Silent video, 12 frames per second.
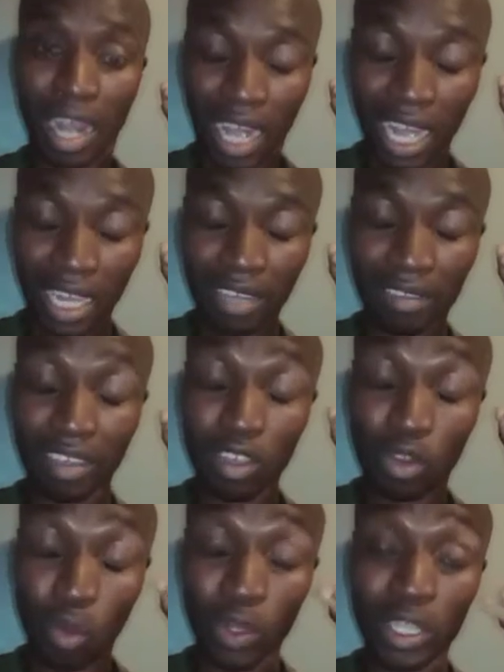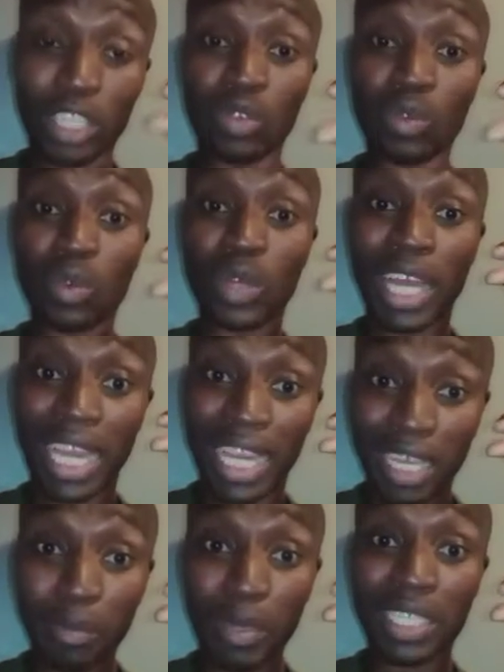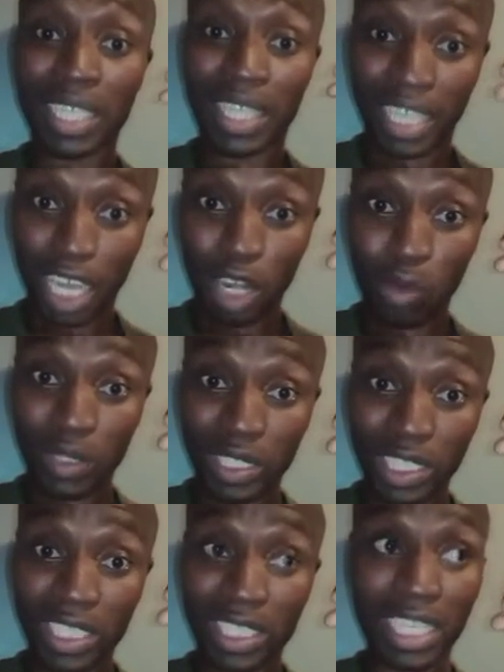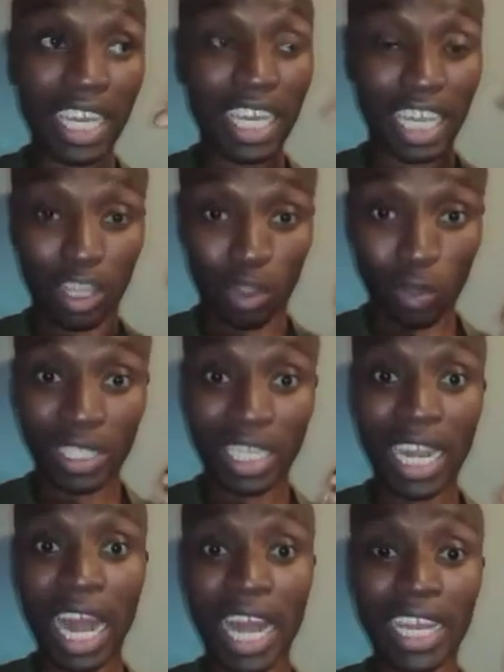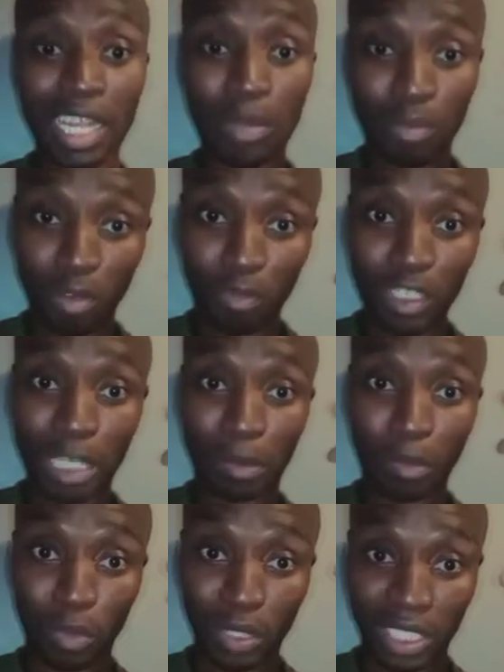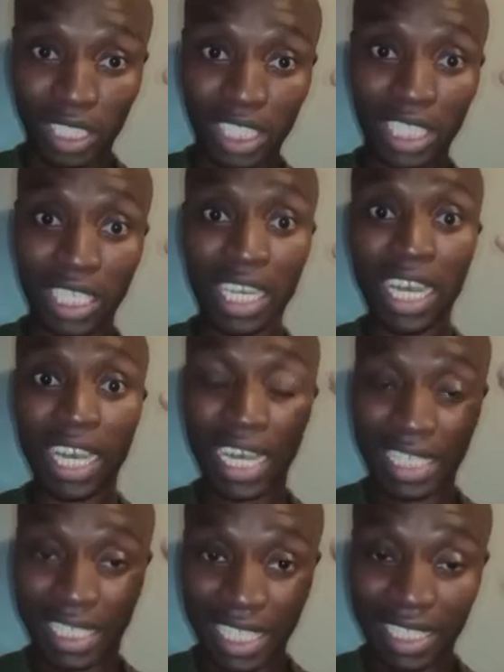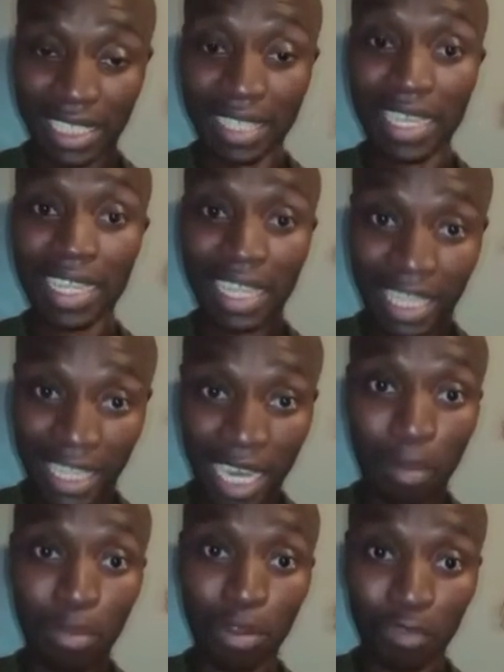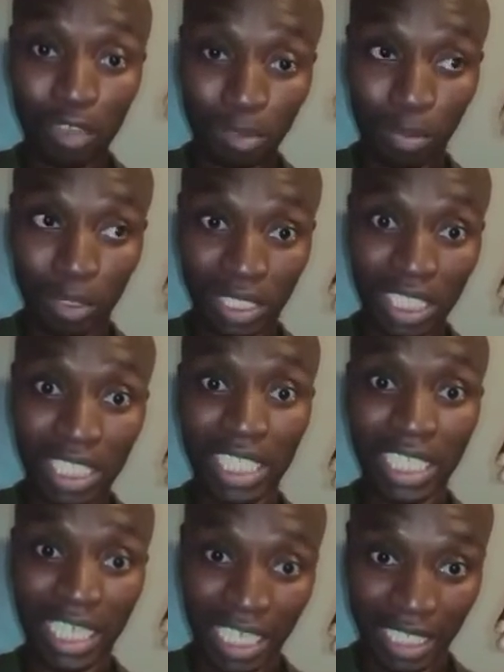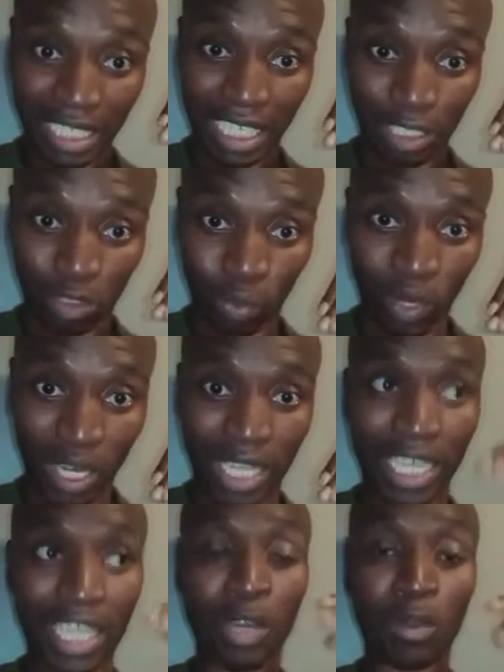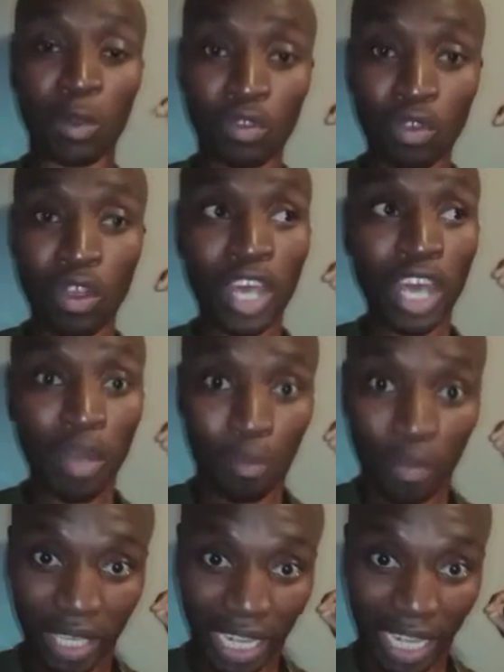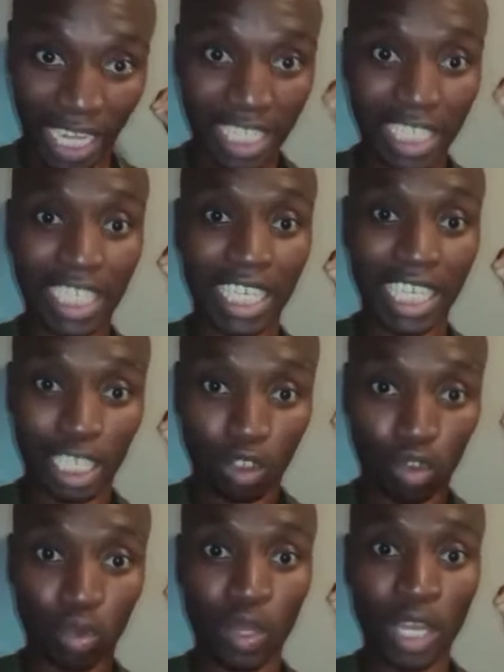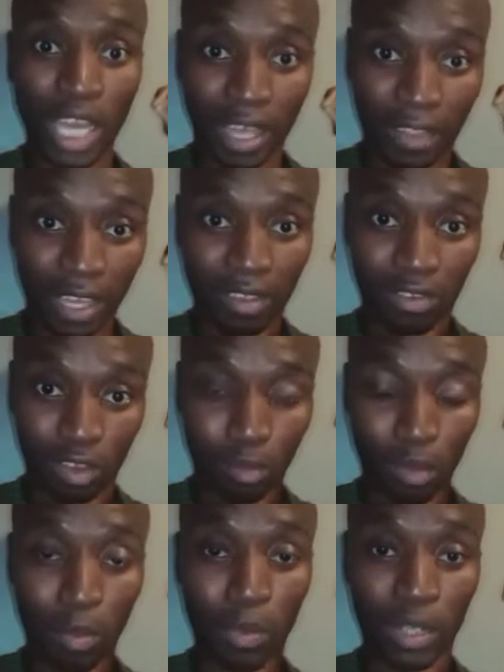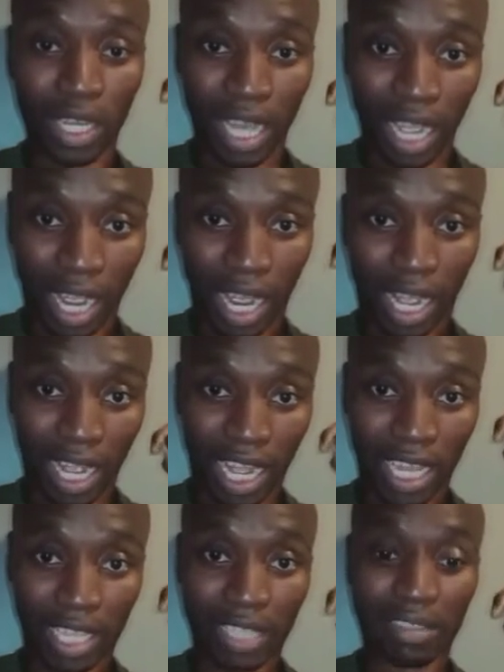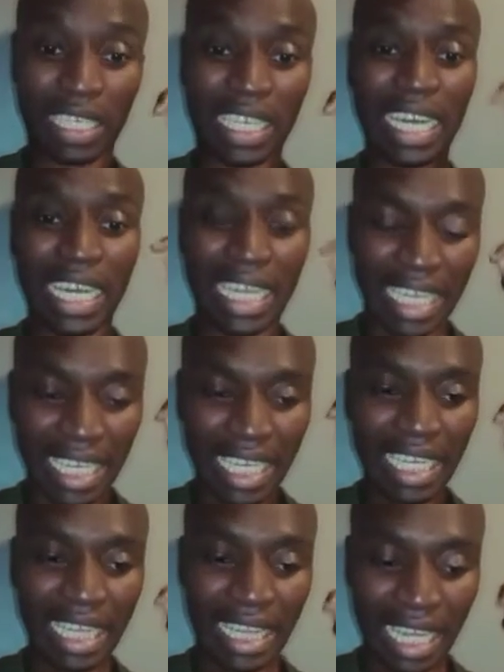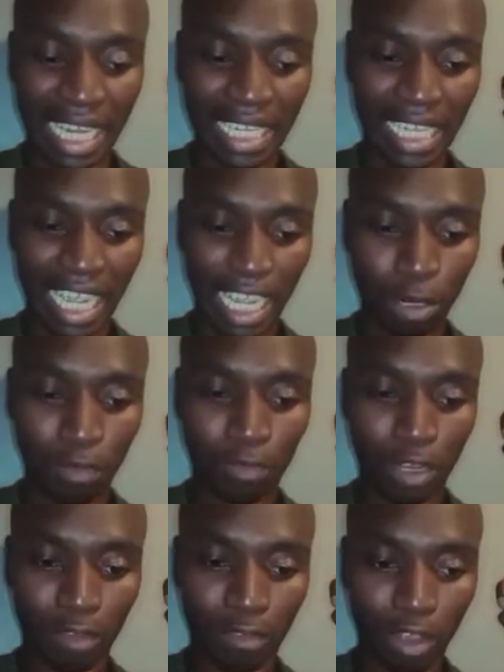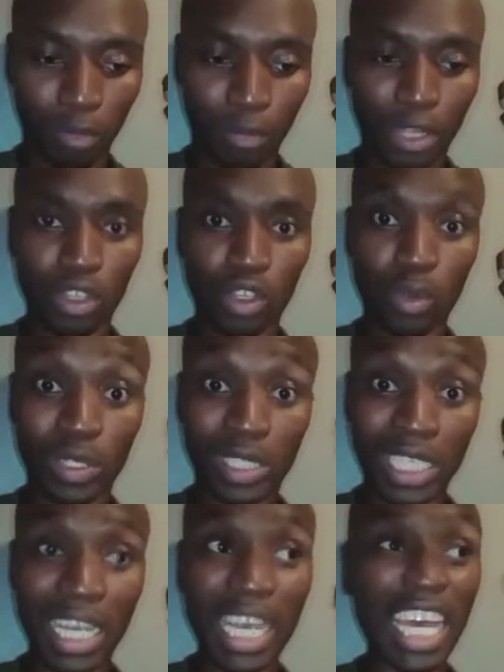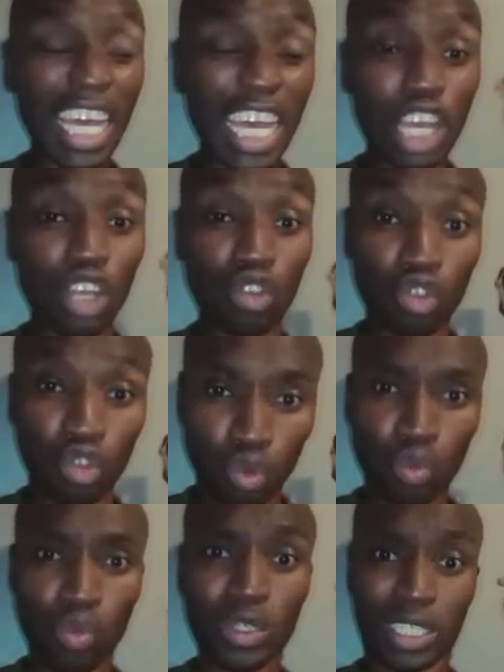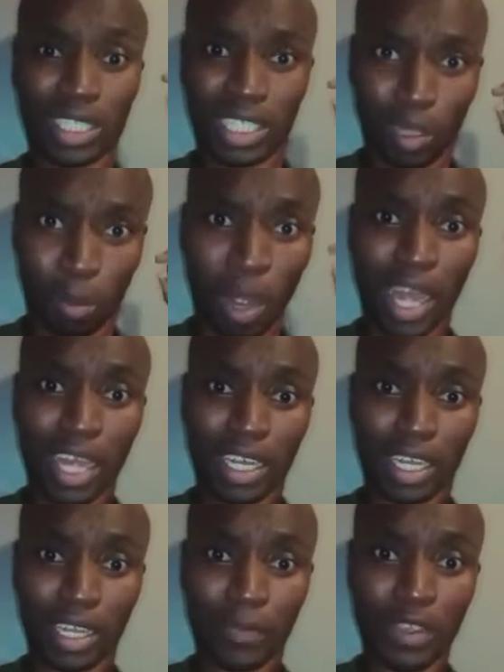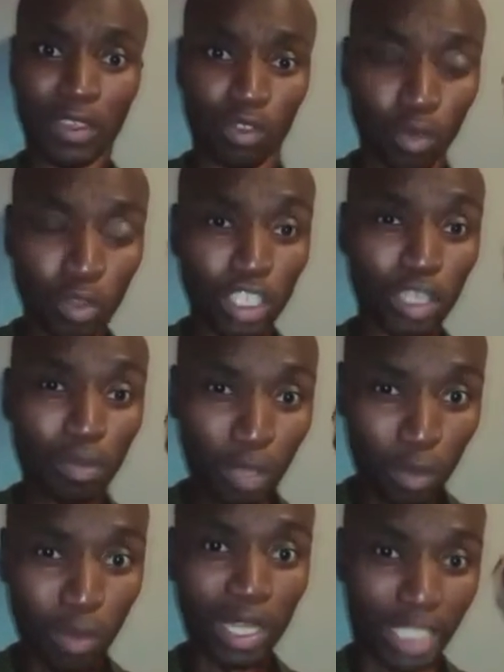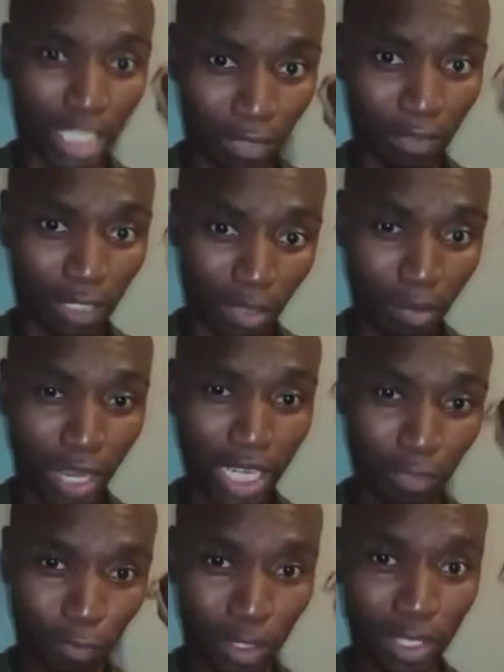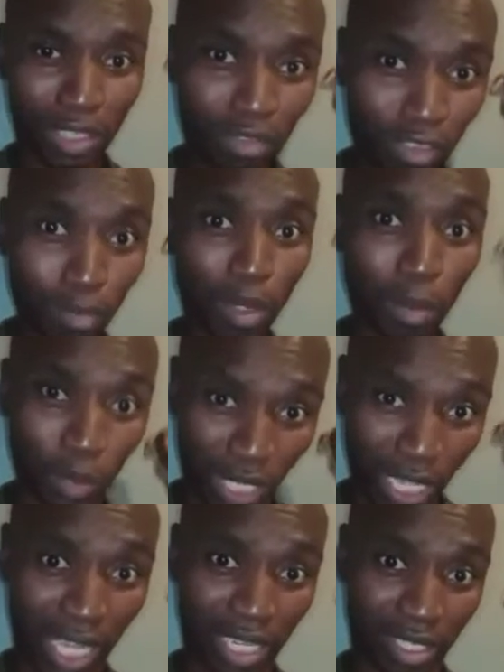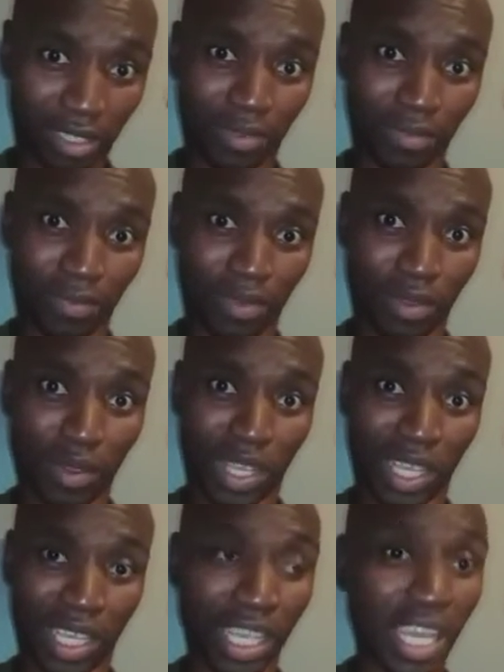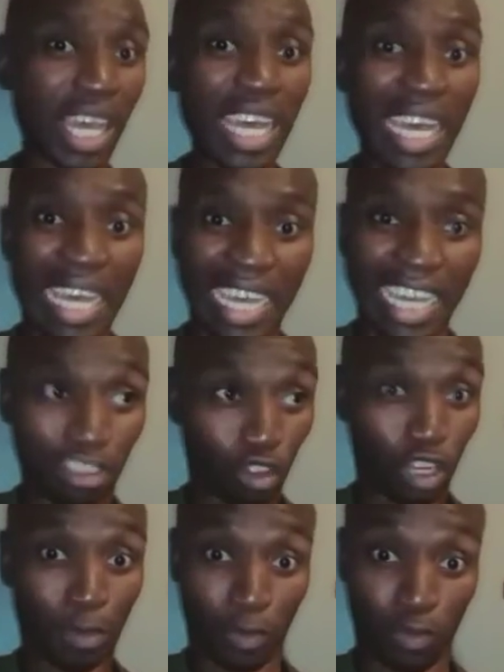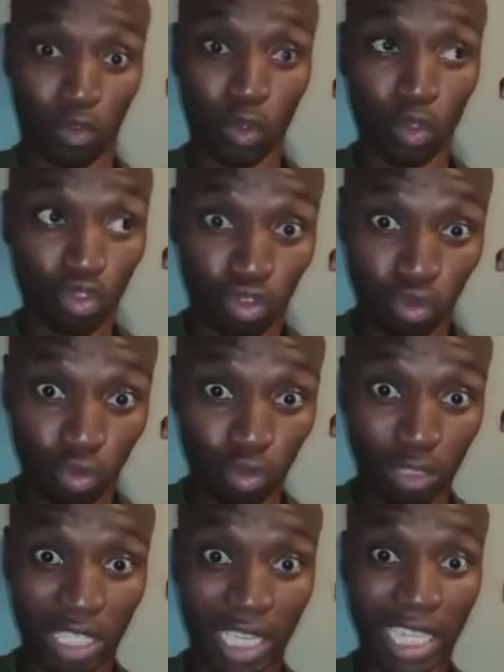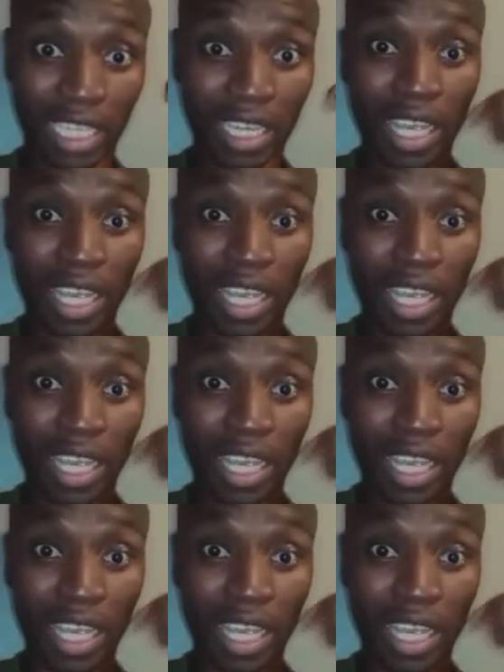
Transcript: currency in order to limit their losses. And those that are in a profitable position, as they see that their profit position is dwindling, they will also be rushing into the Zimbabwean currency. In that kind of environment, you will see a huge demand, a huge speculative demand for the Zimbabwean currency. Okay, it's going to be so huge that